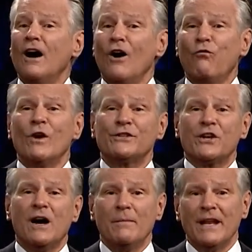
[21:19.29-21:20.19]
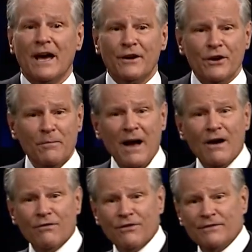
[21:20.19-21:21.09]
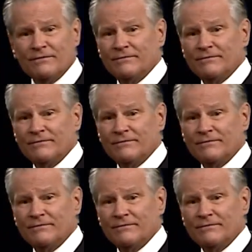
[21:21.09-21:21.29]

of what's coming out of your mouth.